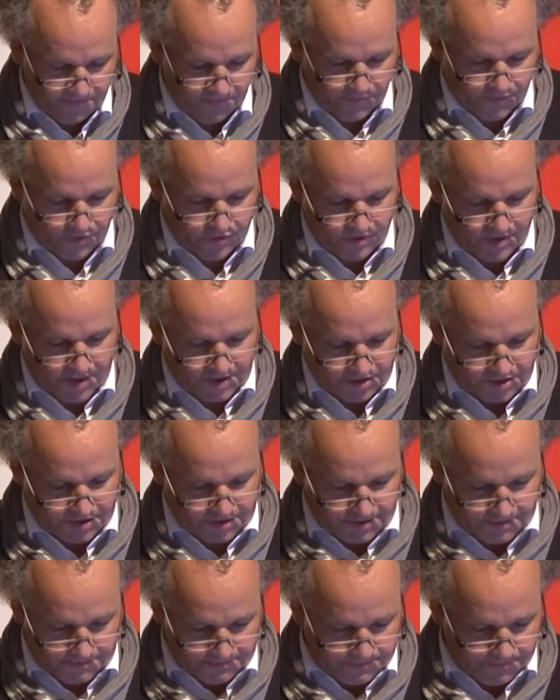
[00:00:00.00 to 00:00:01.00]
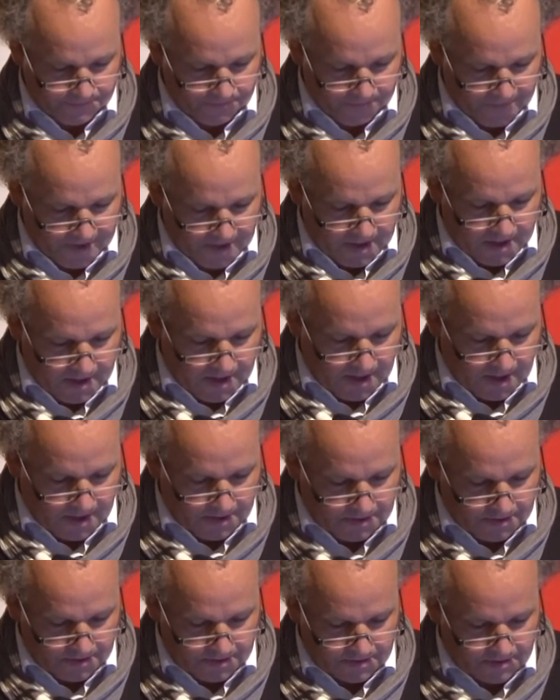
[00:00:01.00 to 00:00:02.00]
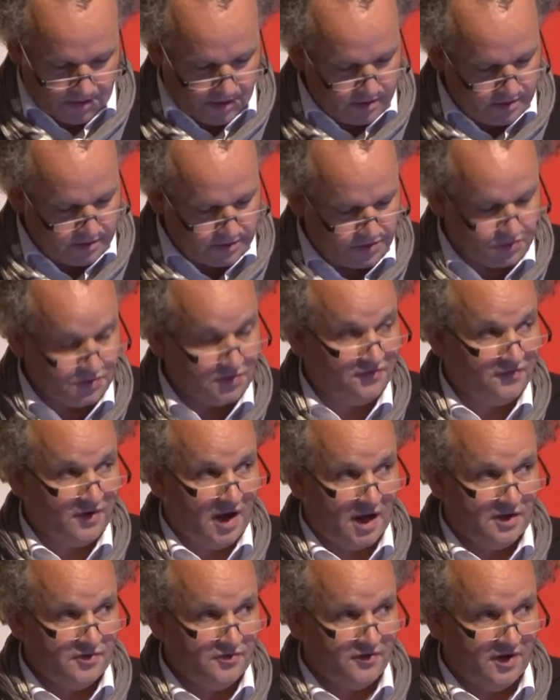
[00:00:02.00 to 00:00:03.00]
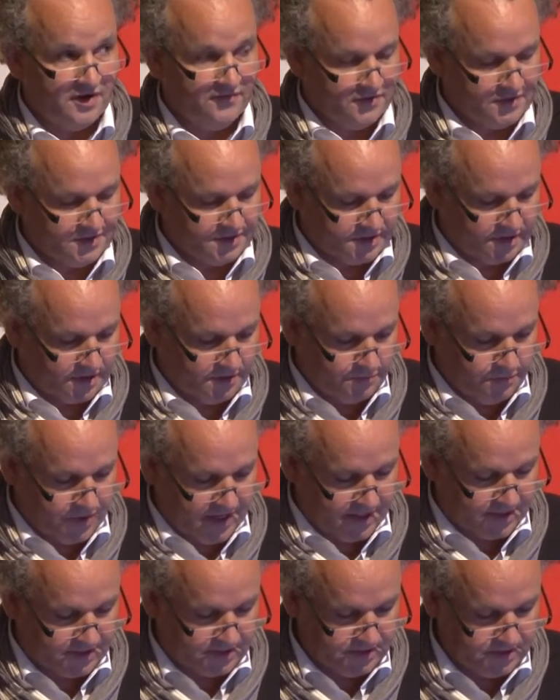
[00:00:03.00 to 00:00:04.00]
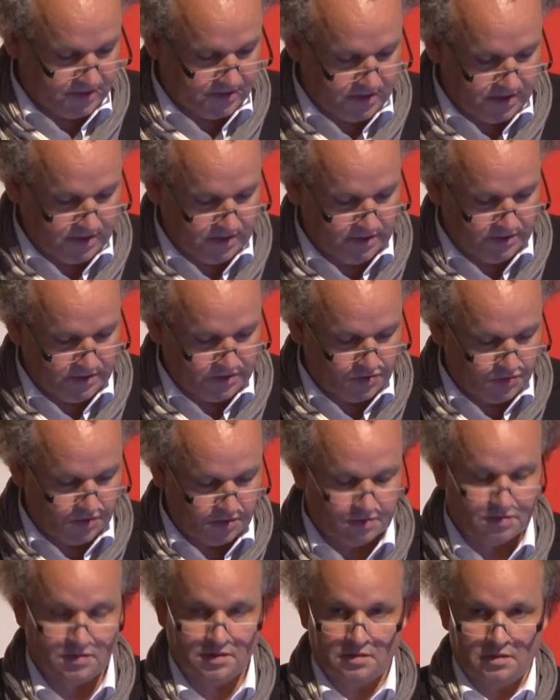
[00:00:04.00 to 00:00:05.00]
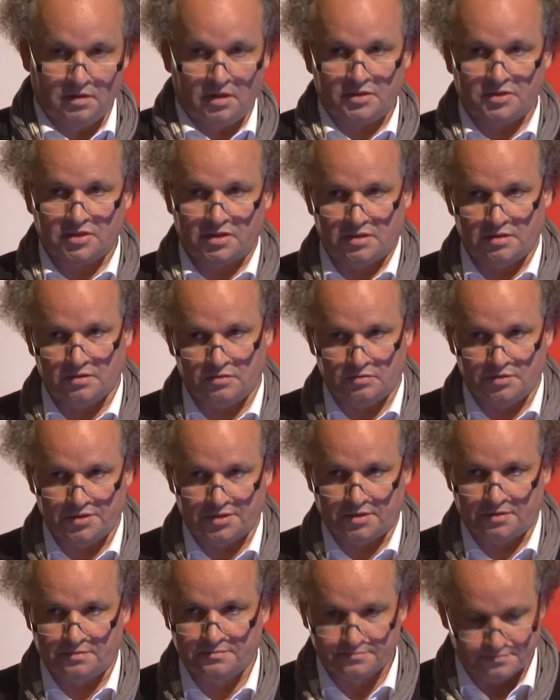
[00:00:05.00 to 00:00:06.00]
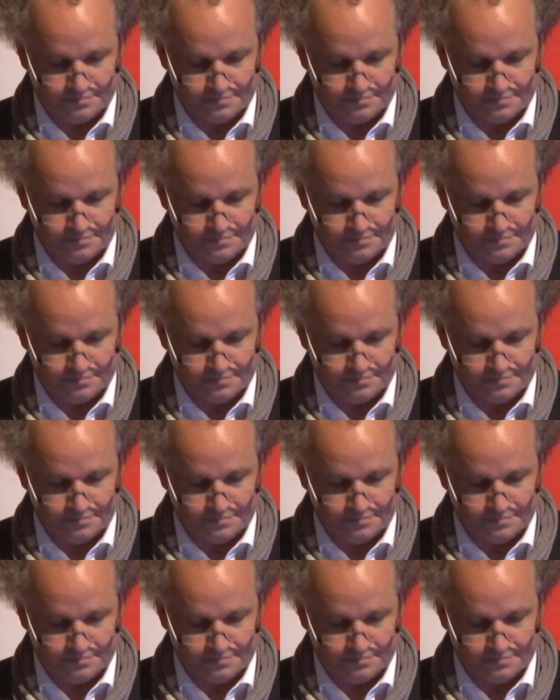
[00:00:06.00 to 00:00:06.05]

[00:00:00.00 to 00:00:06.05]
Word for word: of progression and sort of unraveled complexity into a chronological order.